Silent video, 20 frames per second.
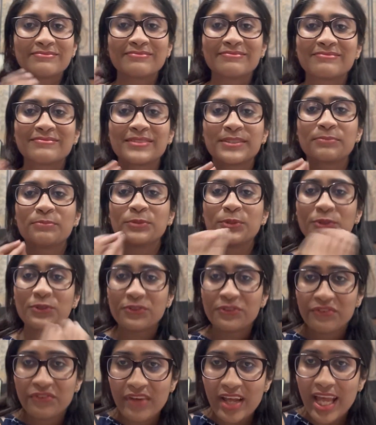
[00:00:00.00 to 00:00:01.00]
The book
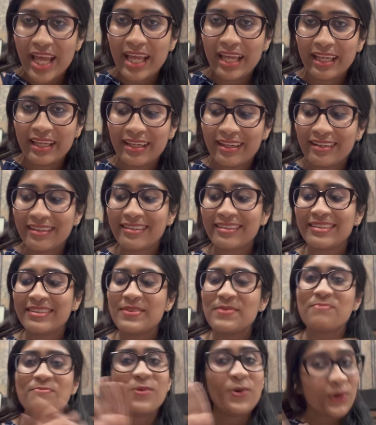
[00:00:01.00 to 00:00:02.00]

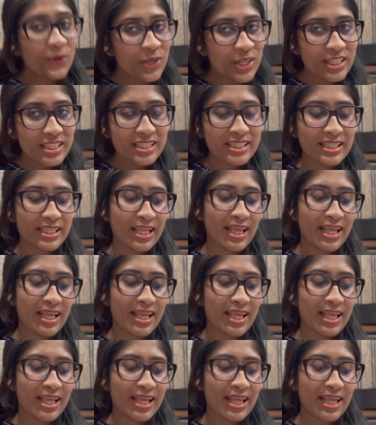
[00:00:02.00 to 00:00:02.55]
fair books,